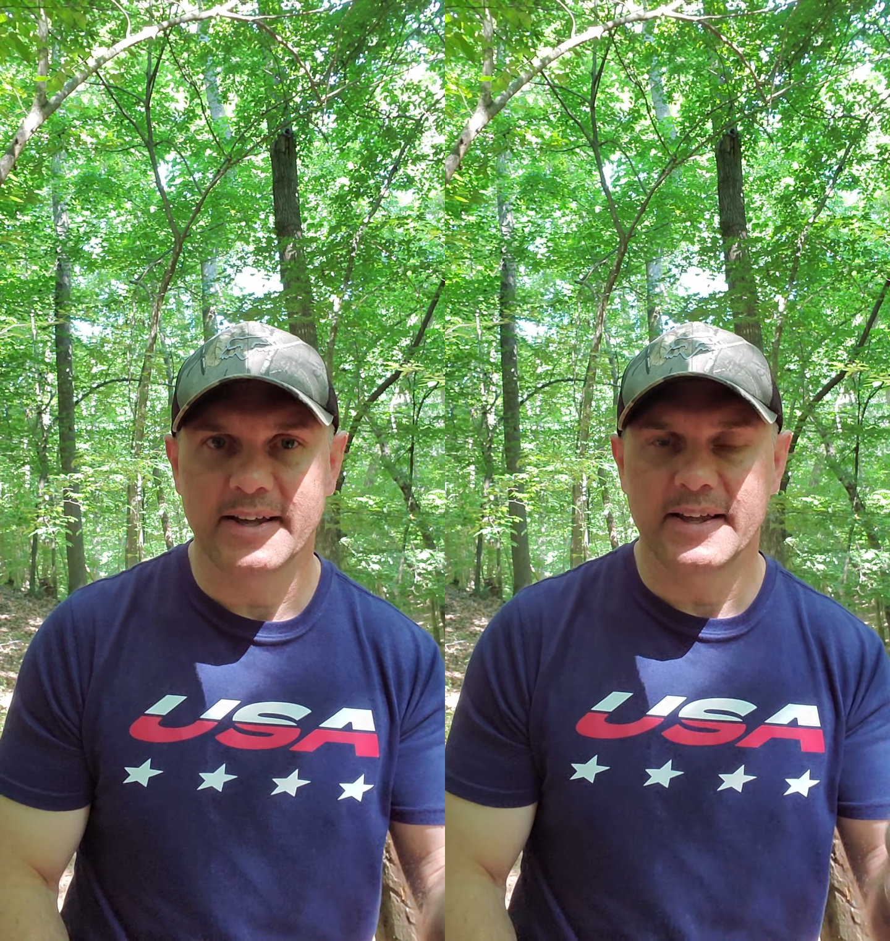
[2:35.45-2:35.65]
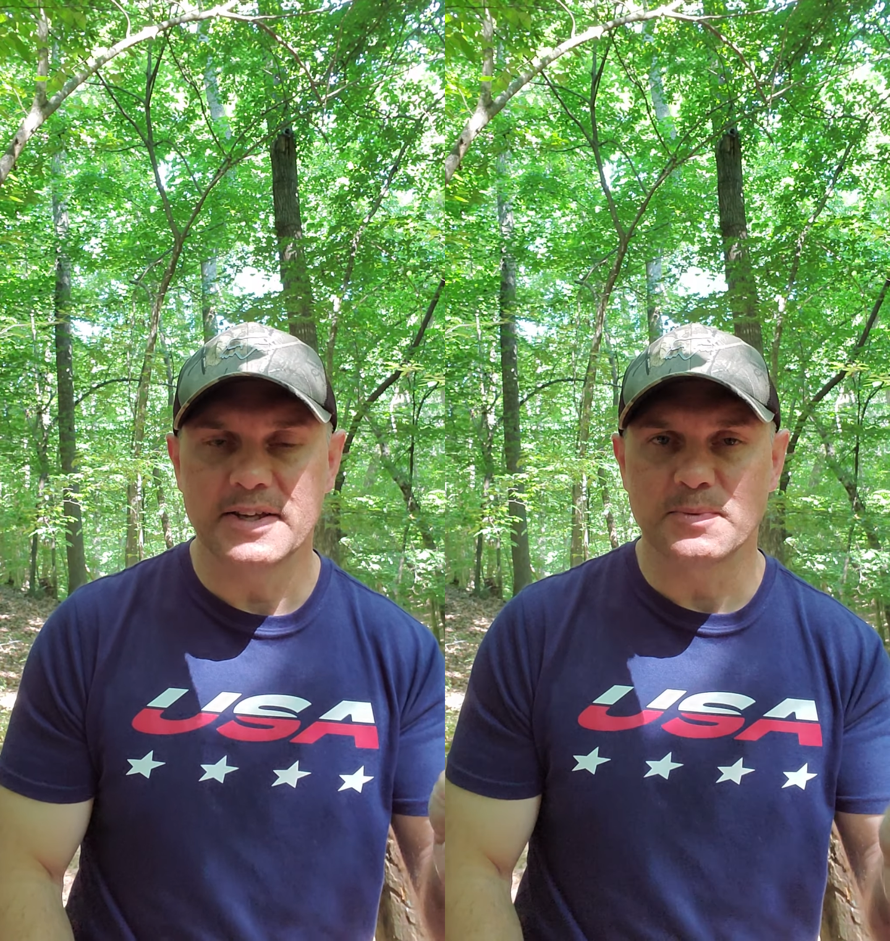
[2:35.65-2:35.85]

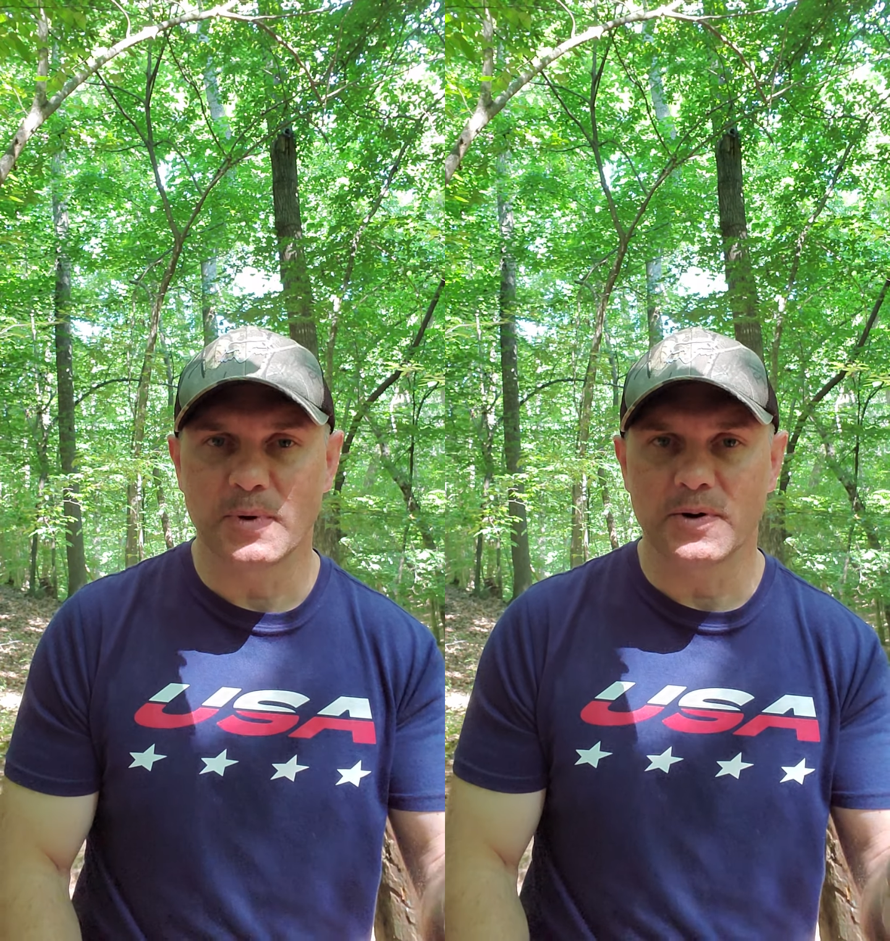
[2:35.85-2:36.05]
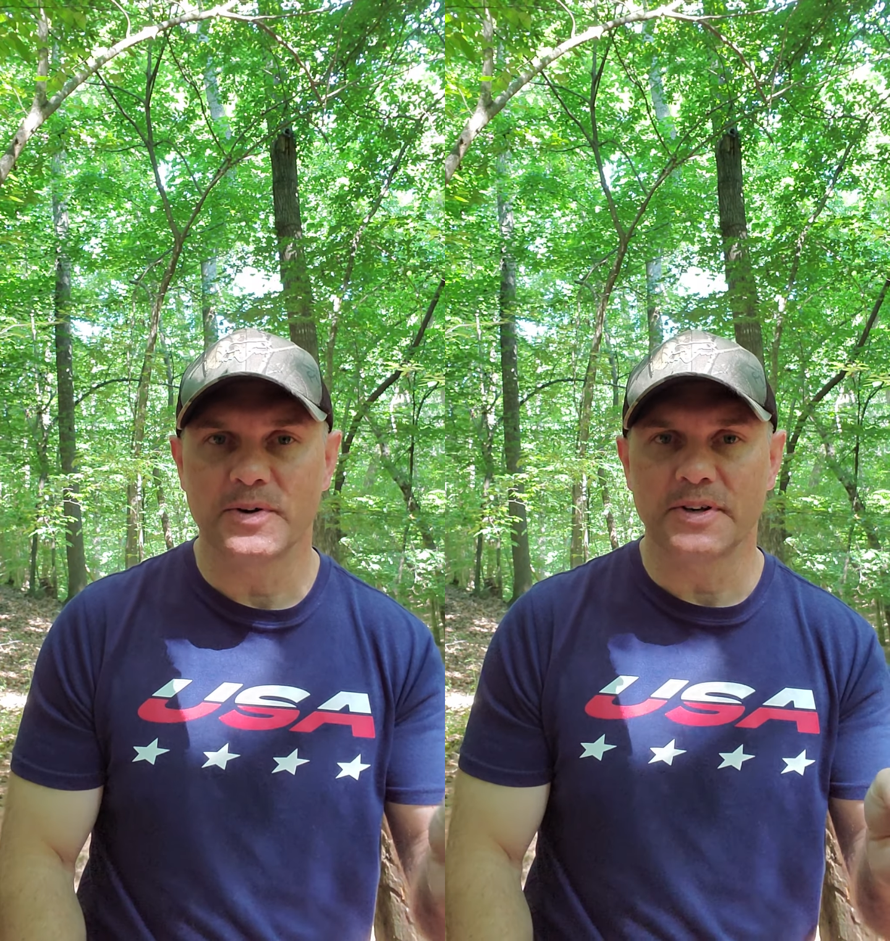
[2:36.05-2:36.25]
His
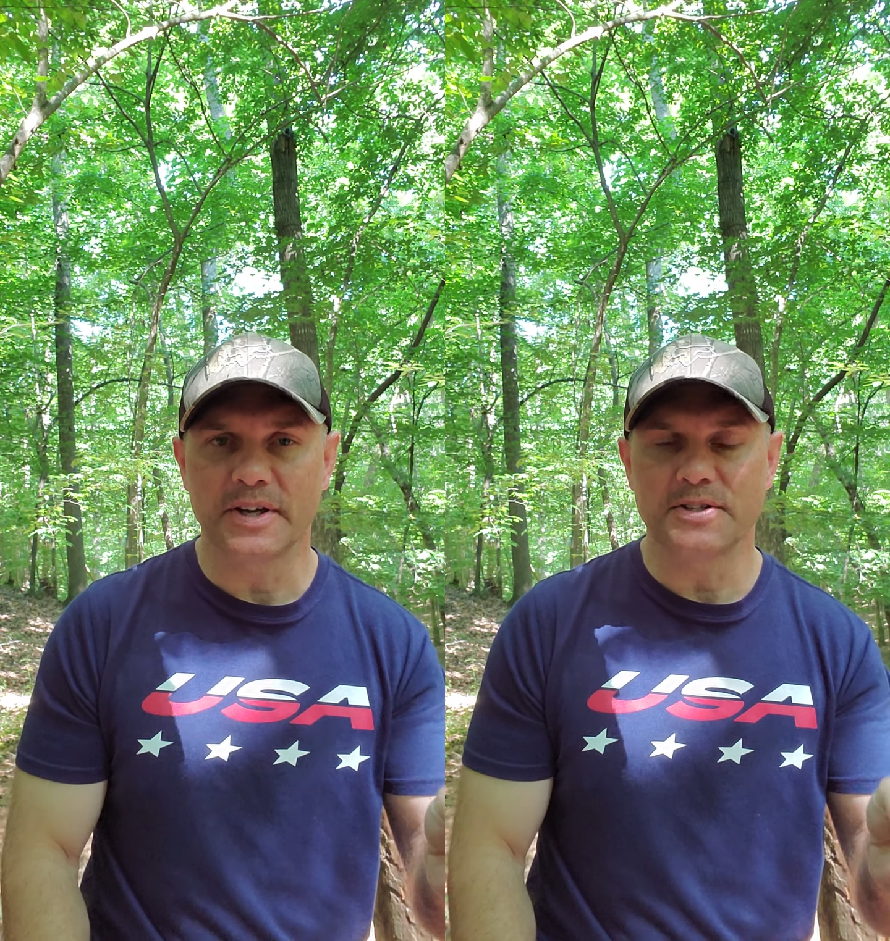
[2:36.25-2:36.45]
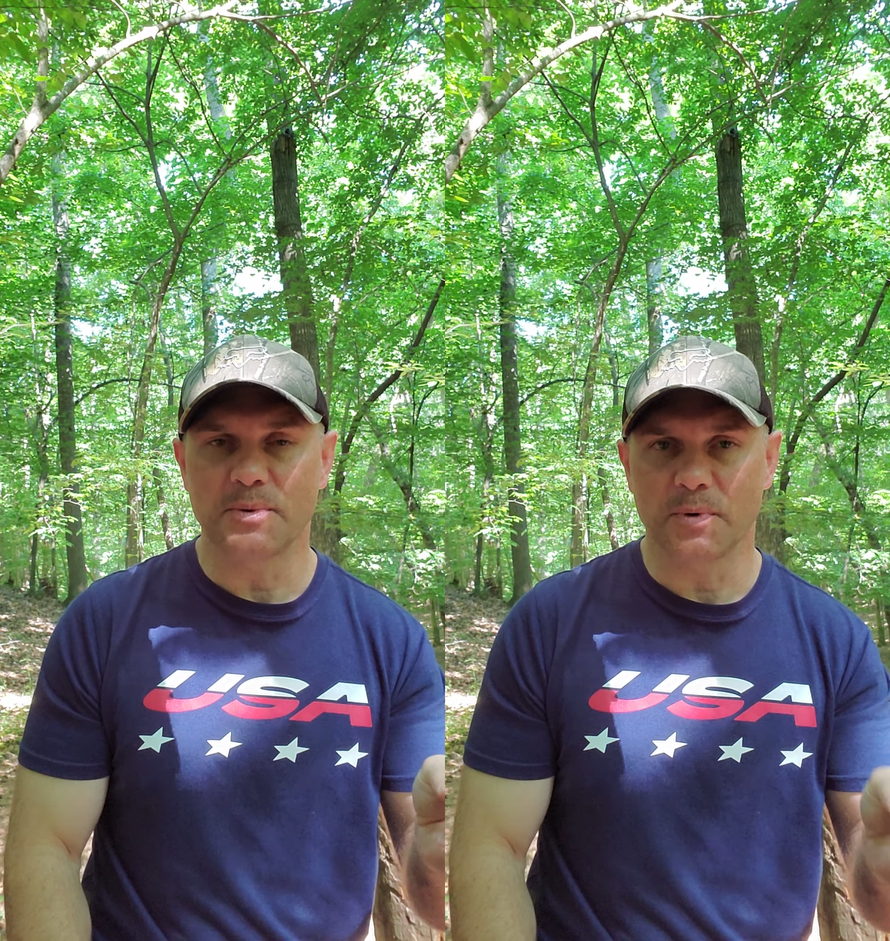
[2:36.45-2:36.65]
Word
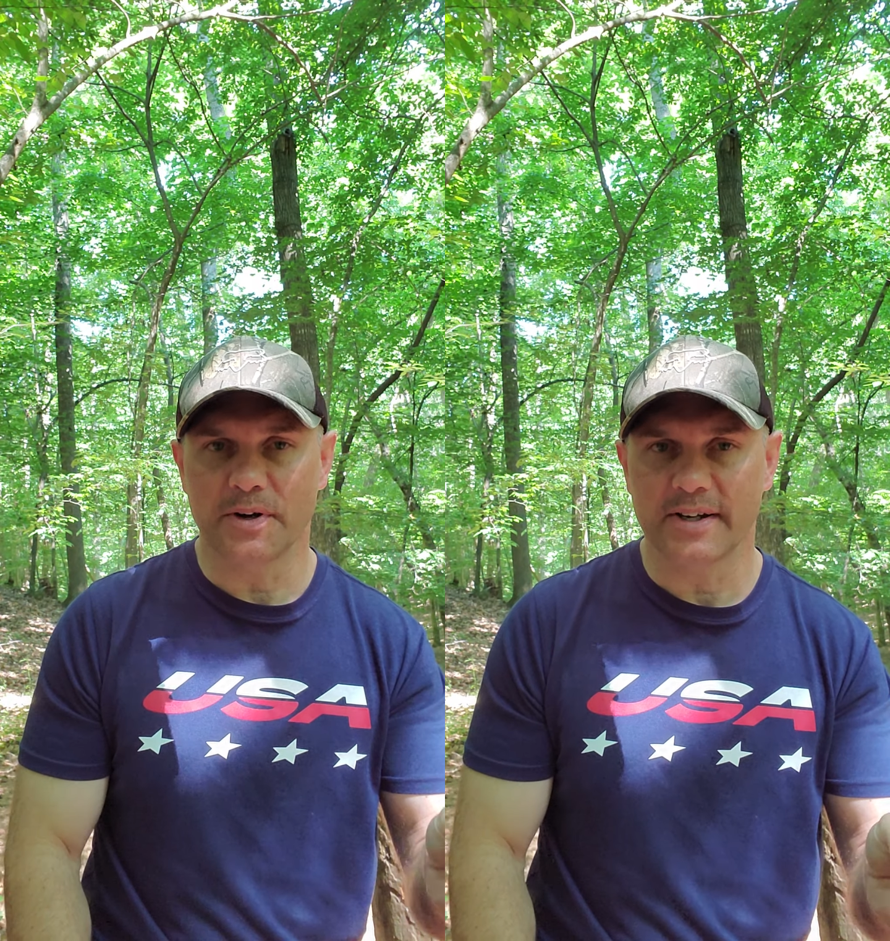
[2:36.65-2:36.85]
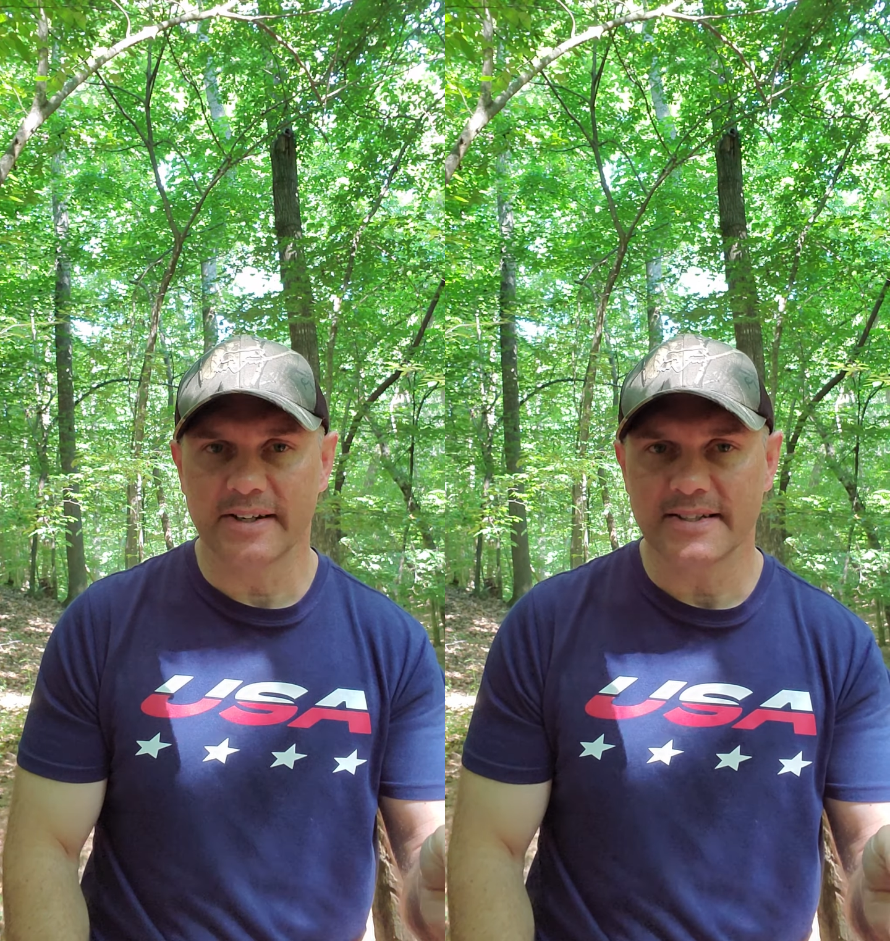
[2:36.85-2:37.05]
does the
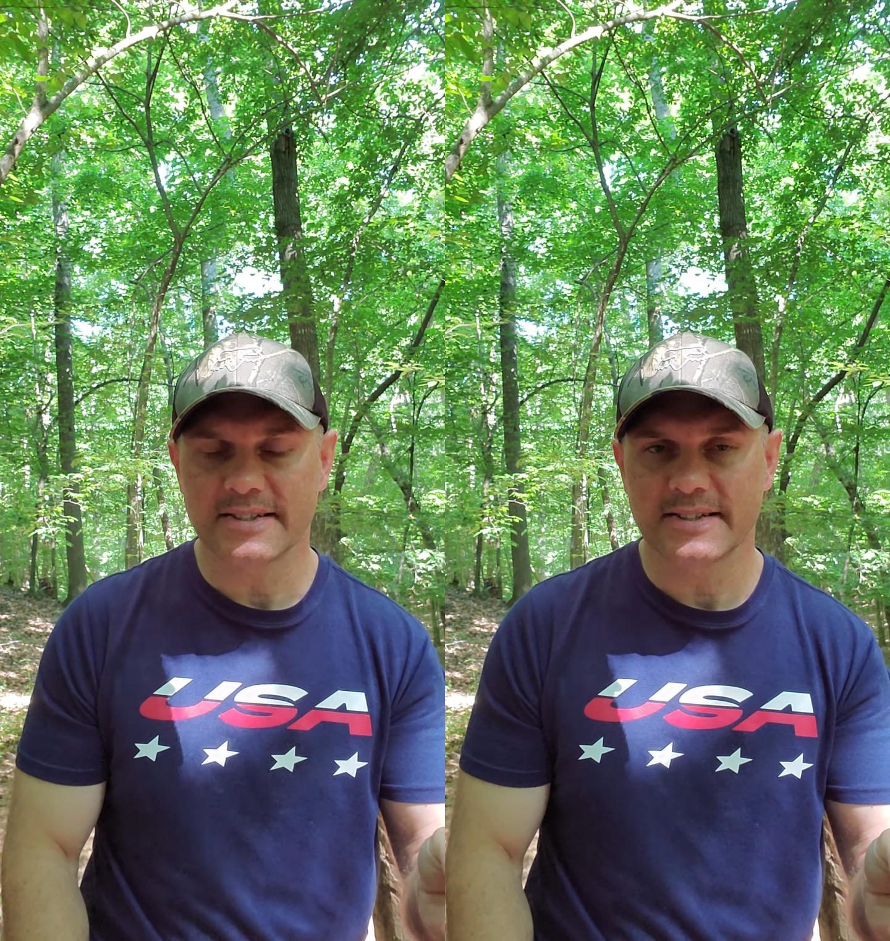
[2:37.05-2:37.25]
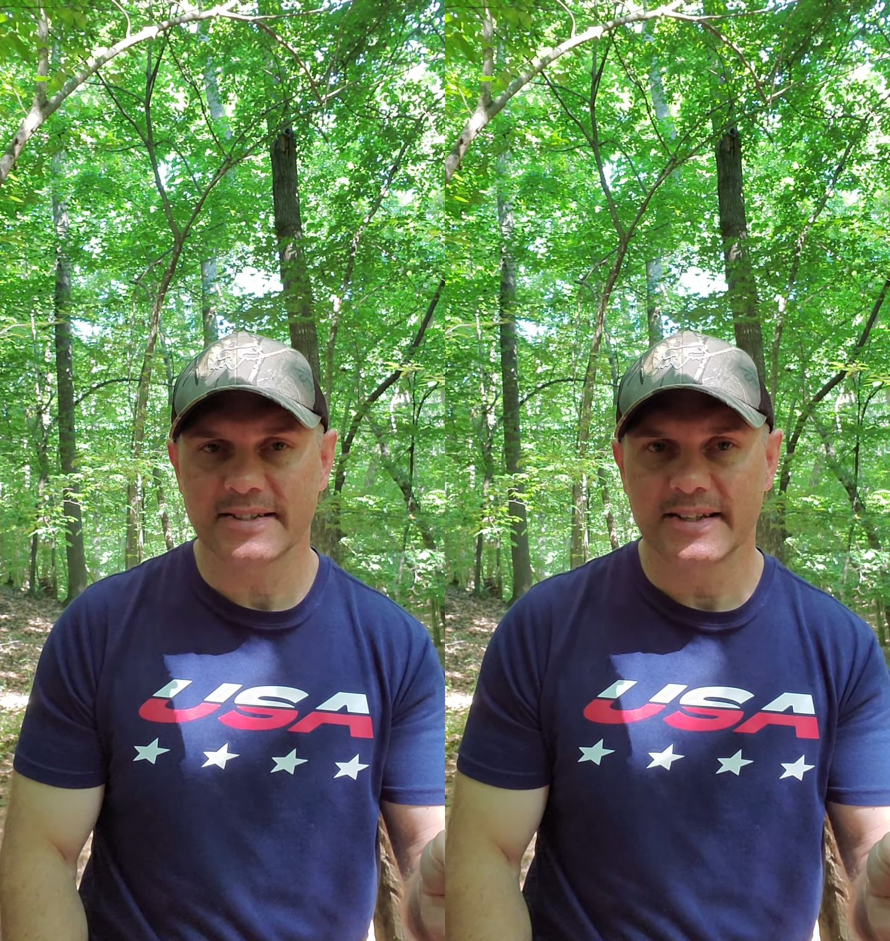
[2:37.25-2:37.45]
work in
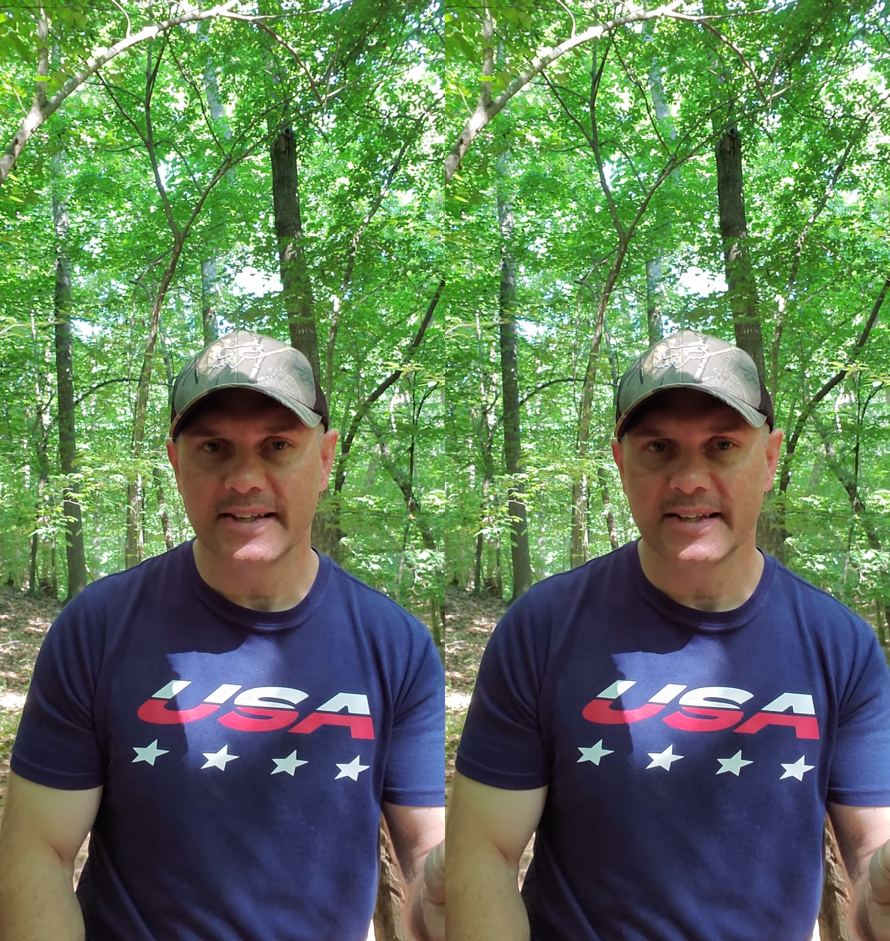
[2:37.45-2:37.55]
us,